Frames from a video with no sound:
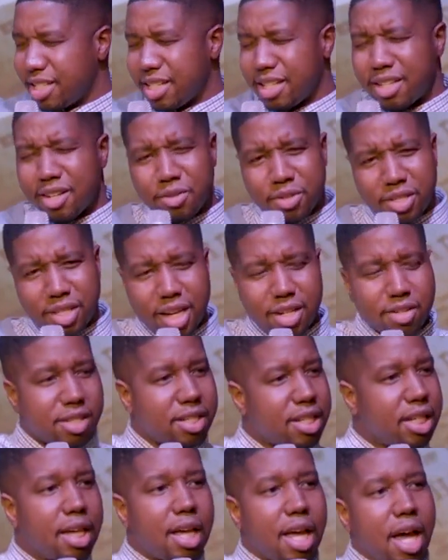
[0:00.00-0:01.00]
said, no schedule. He
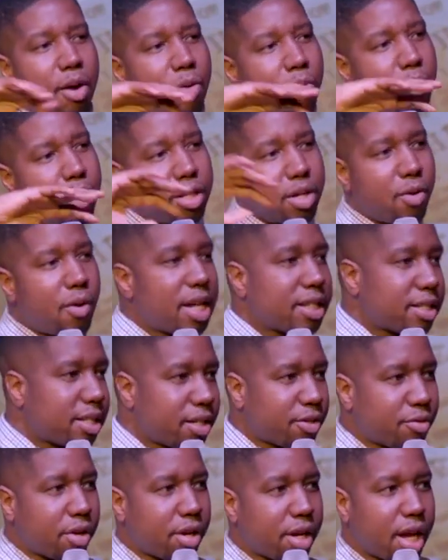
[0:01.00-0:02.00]
said, yeah, I don't want no
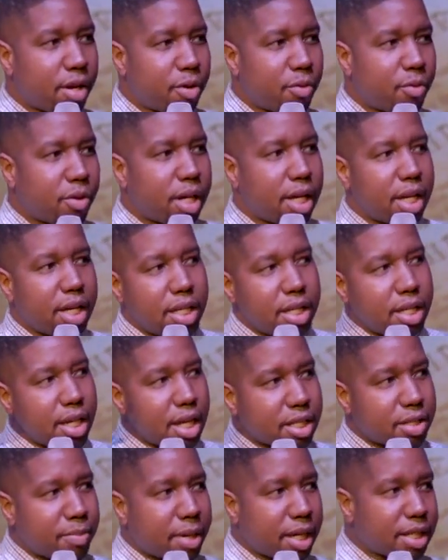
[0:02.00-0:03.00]
itinerary. I don't want any
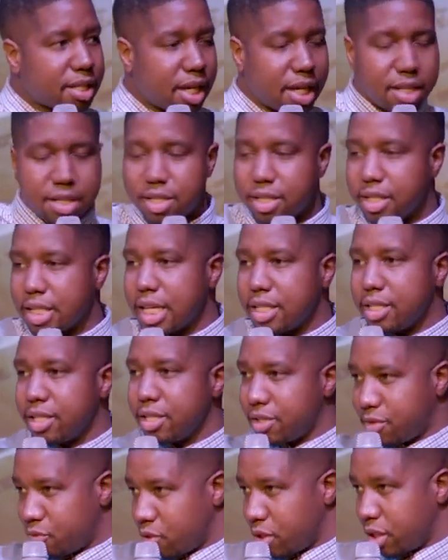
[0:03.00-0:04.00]
expectations. I
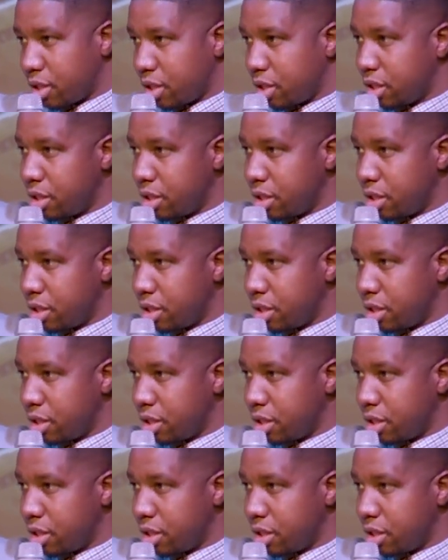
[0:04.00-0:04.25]
just want to.